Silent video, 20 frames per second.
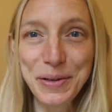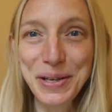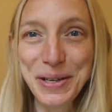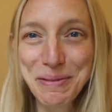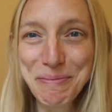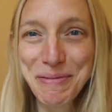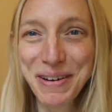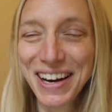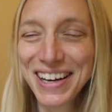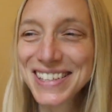
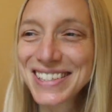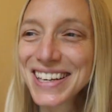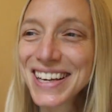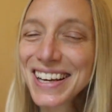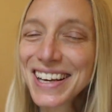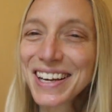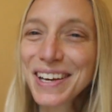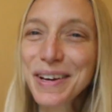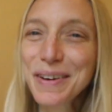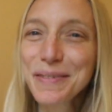pretty much
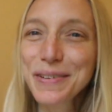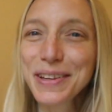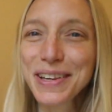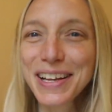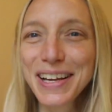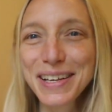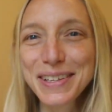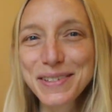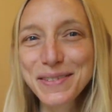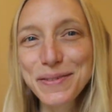for the
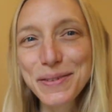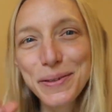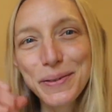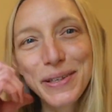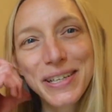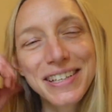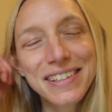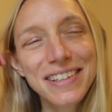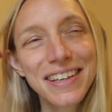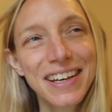last few
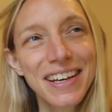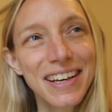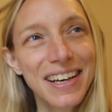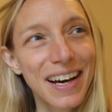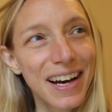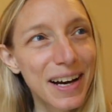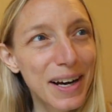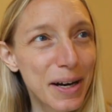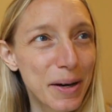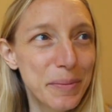weeks.
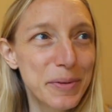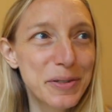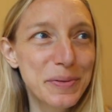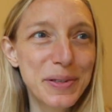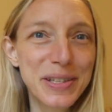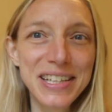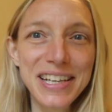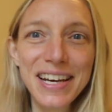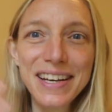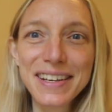Uh,
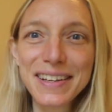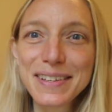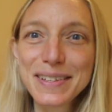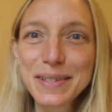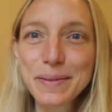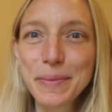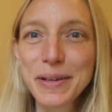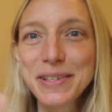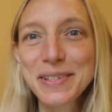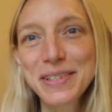between the end of the
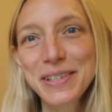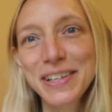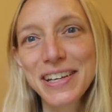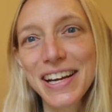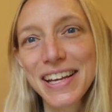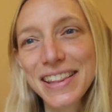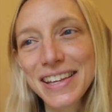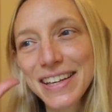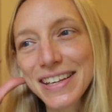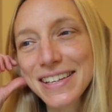semester
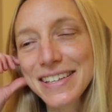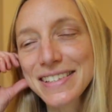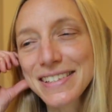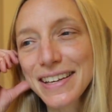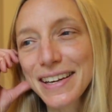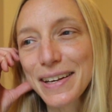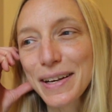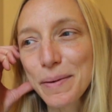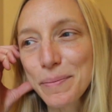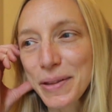and then
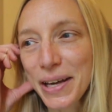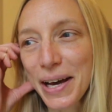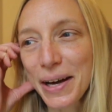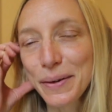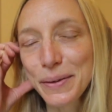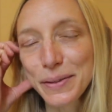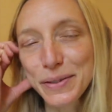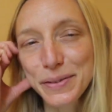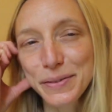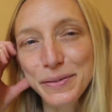setting up the
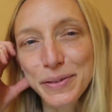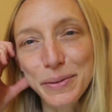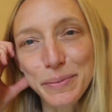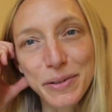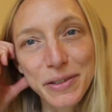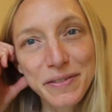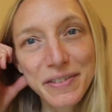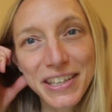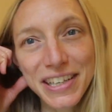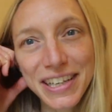house for
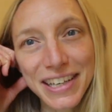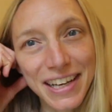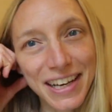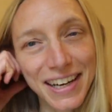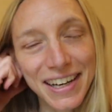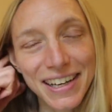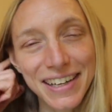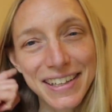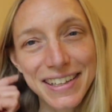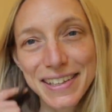moving,
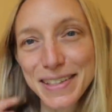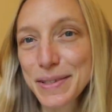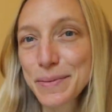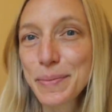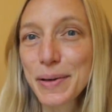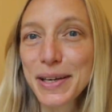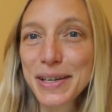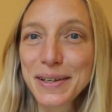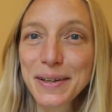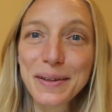uh, it's
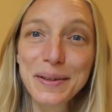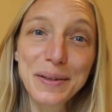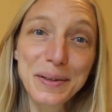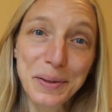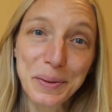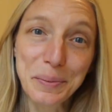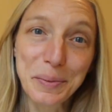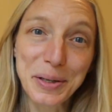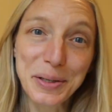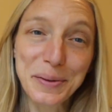been a
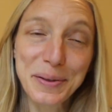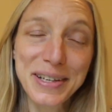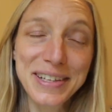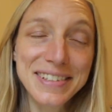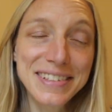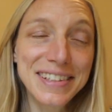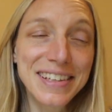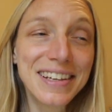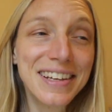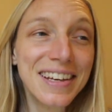little bit
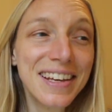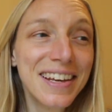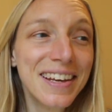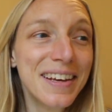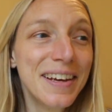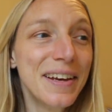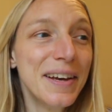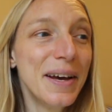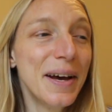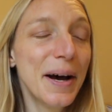crazy.
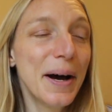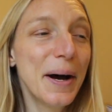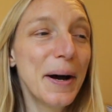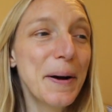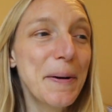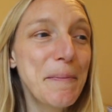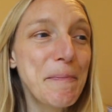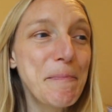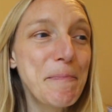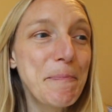
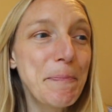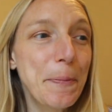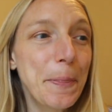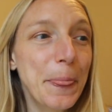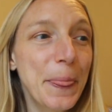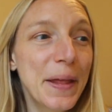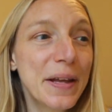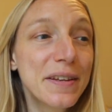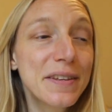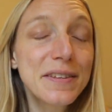
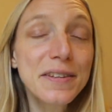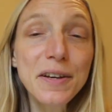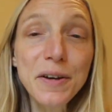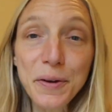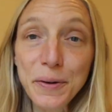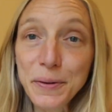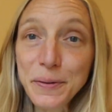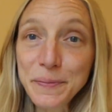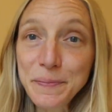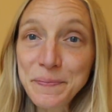Um,
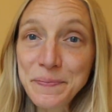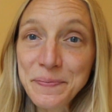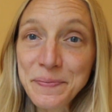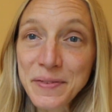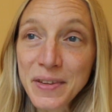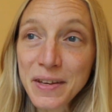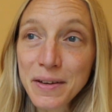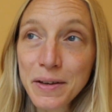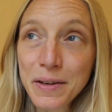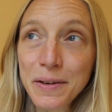so
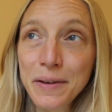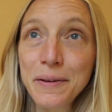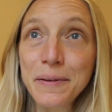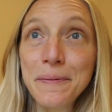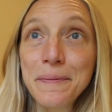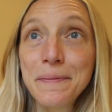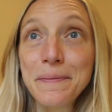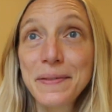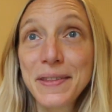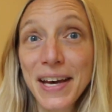
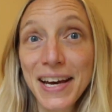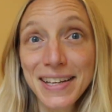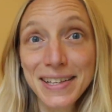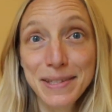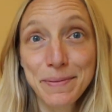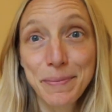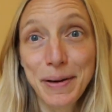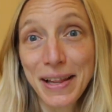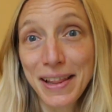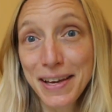
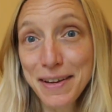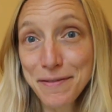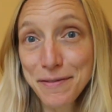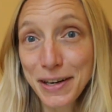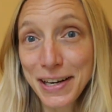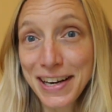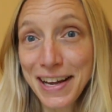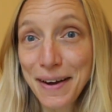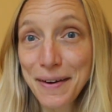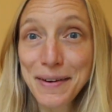that's my life
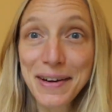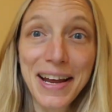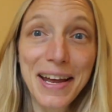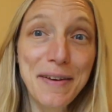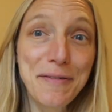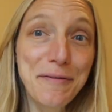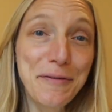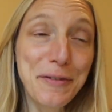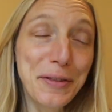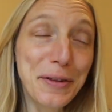right now.
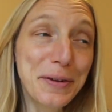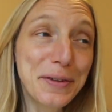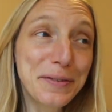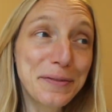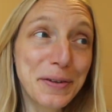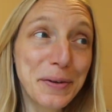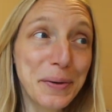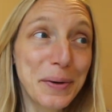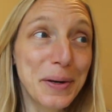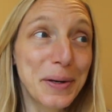And for those
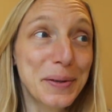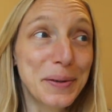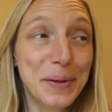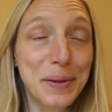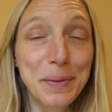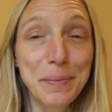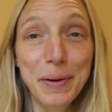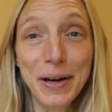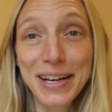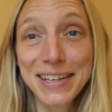of you who are new
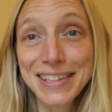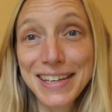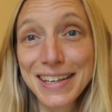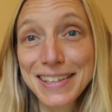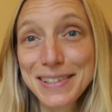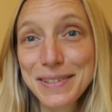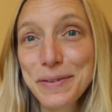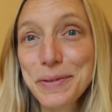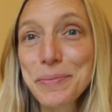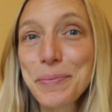to the
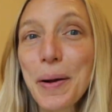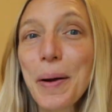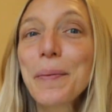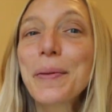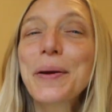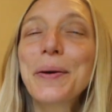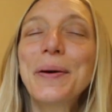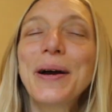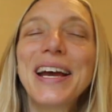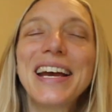podcast, it was
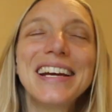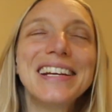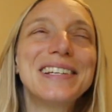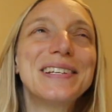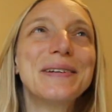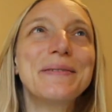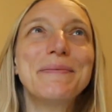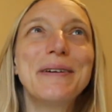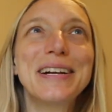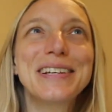probably way
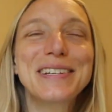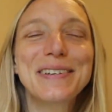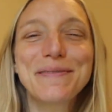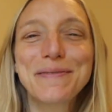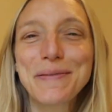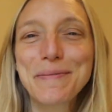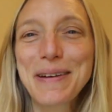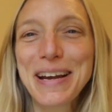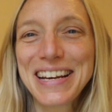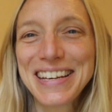too much
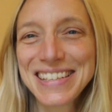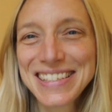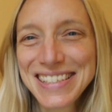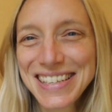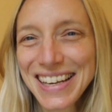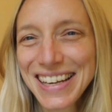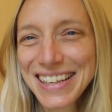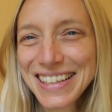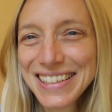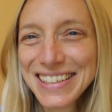
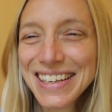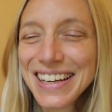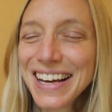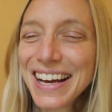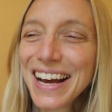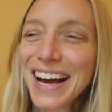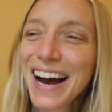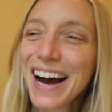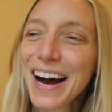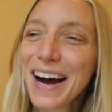information.
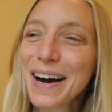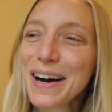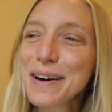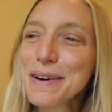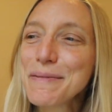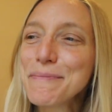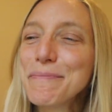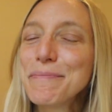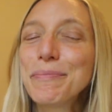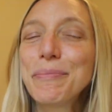
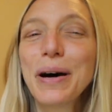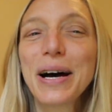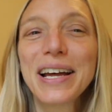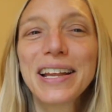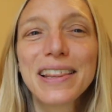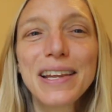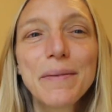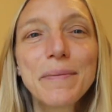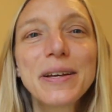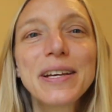Um,
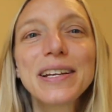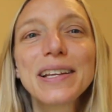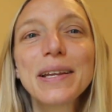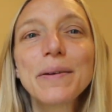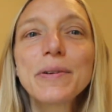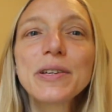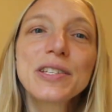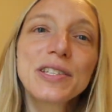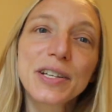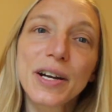but let me
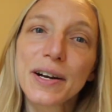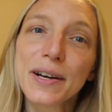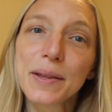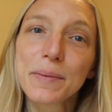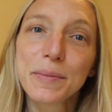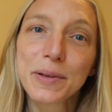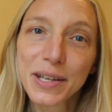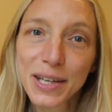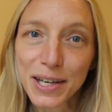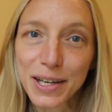let me start at
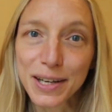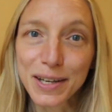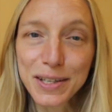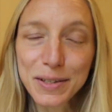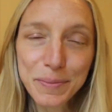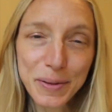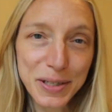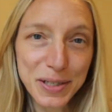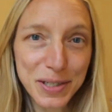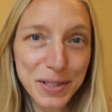the beginning,
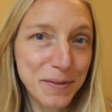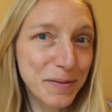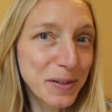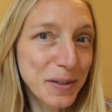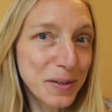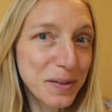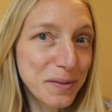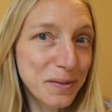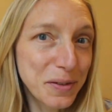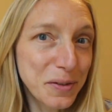especially for
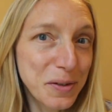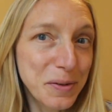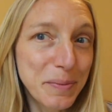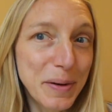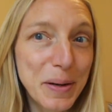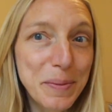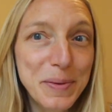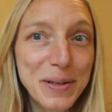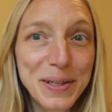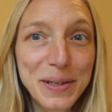those of you who
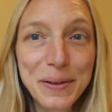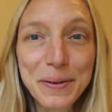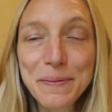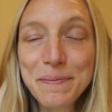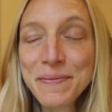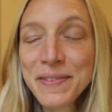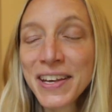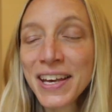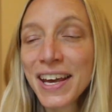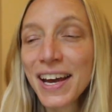might be new.
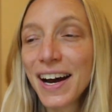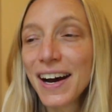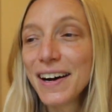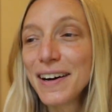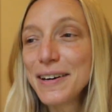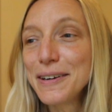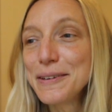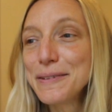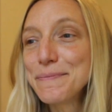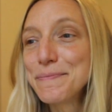
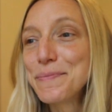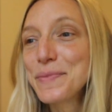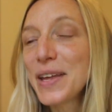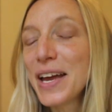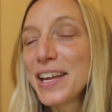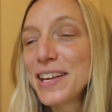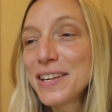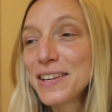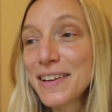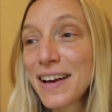Um,
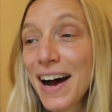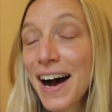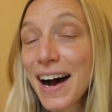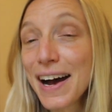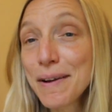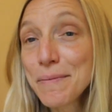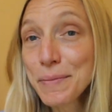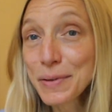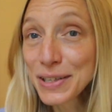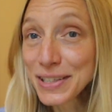
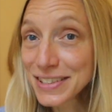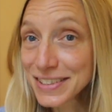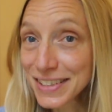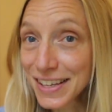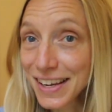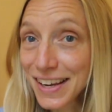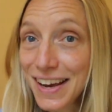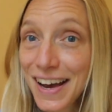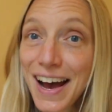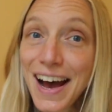I'm
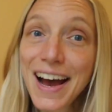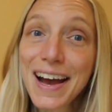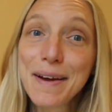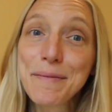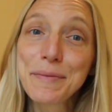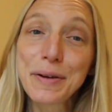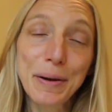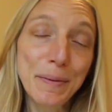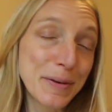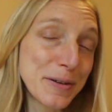Melissa.
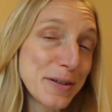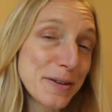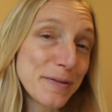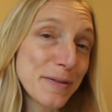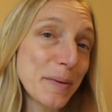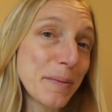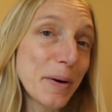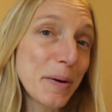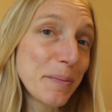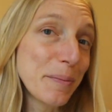I'm coming to you
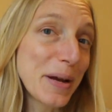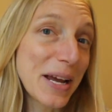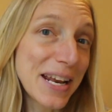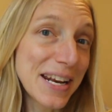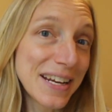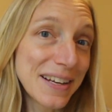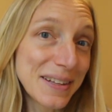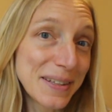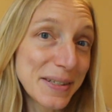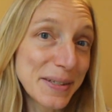from
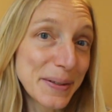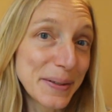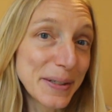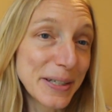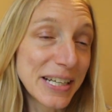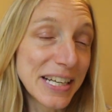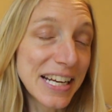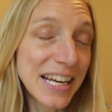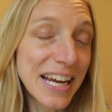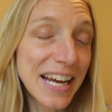Urbana,
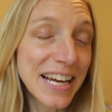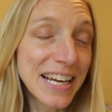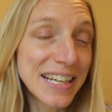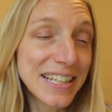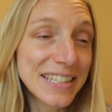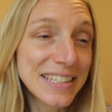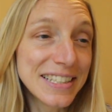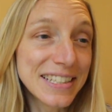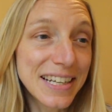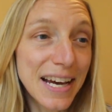Illinois,
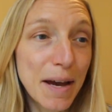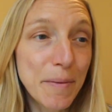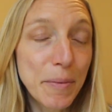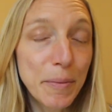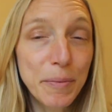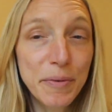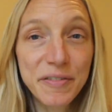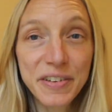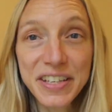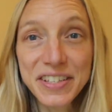and I'm
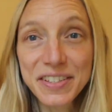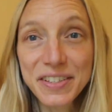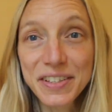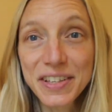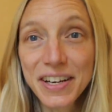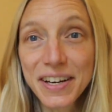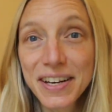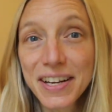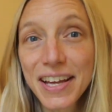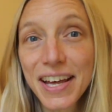a professor
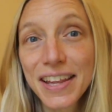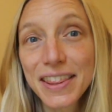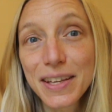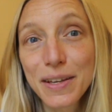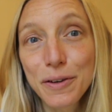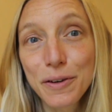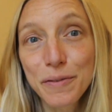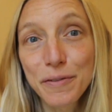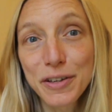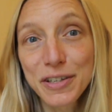there at the
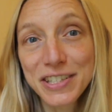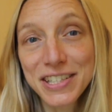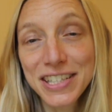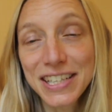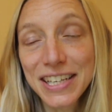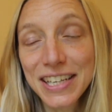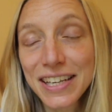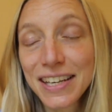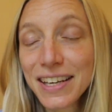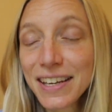
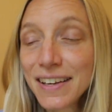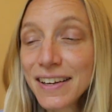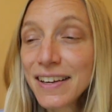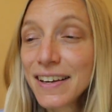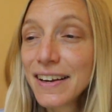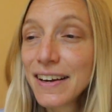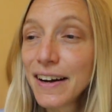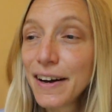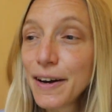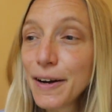university.
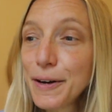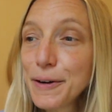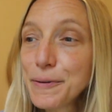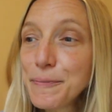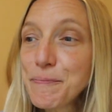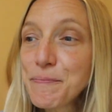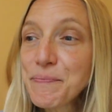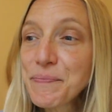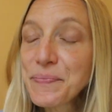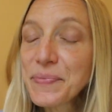
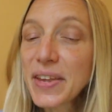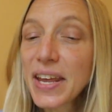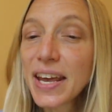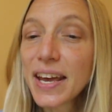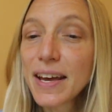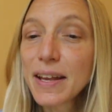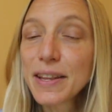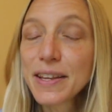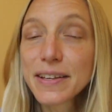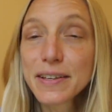Um,
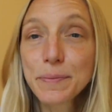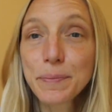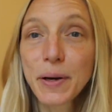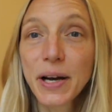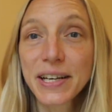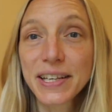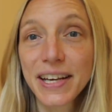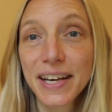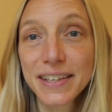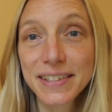and this
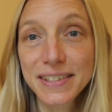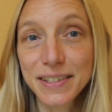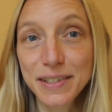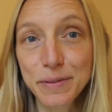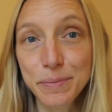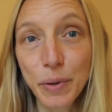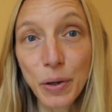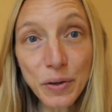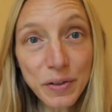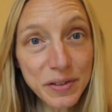podcast
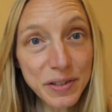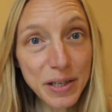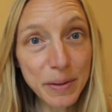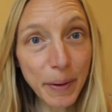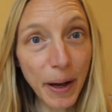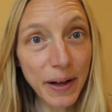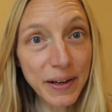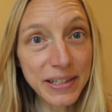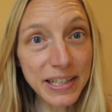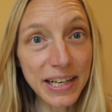is mostly
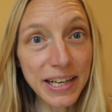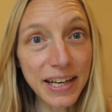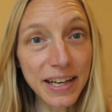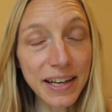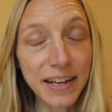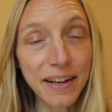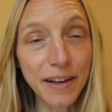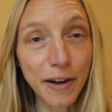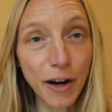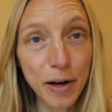about
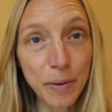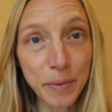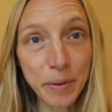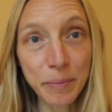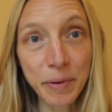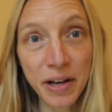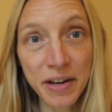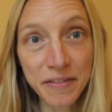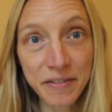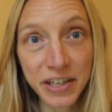knitting, garment
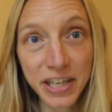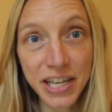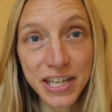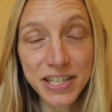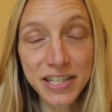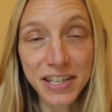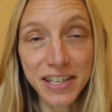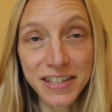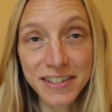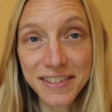
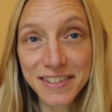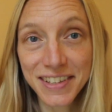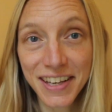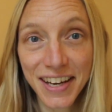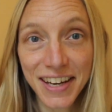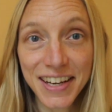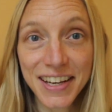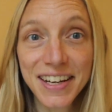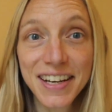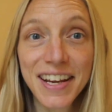modification and
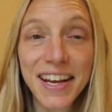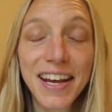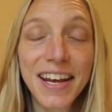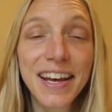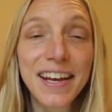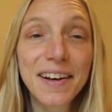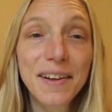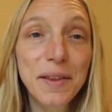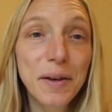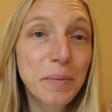design,
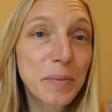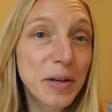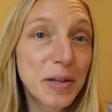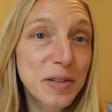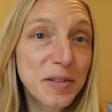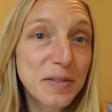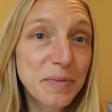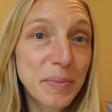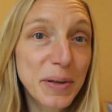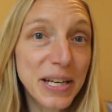and a little bit of
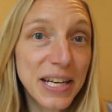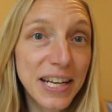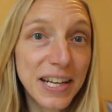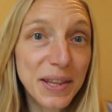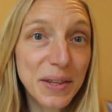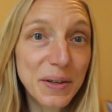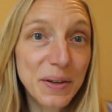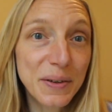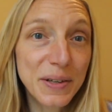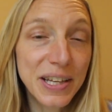
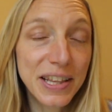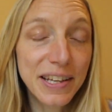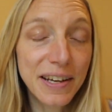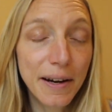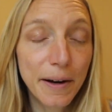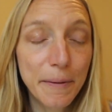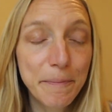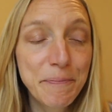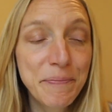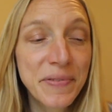spinning thrown in
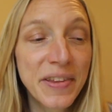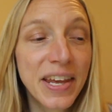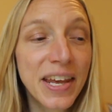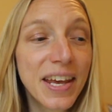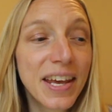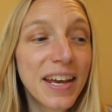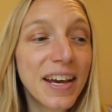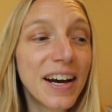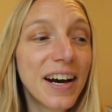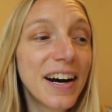there.
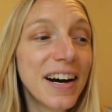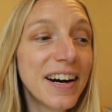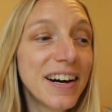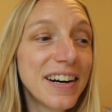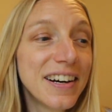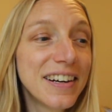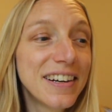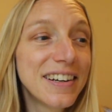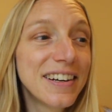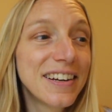
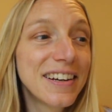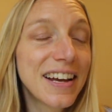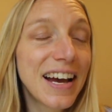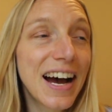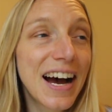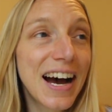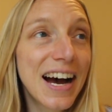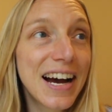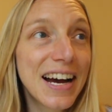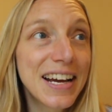Uh,
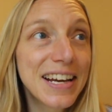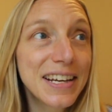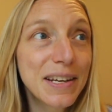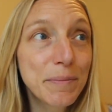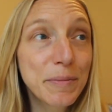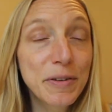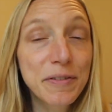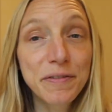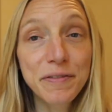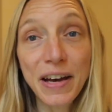I
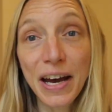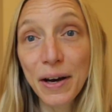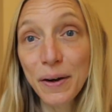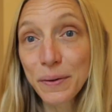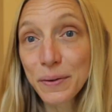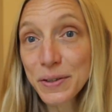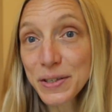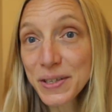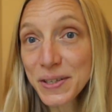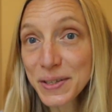can be
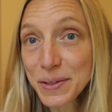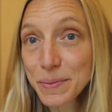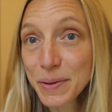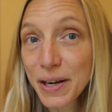found just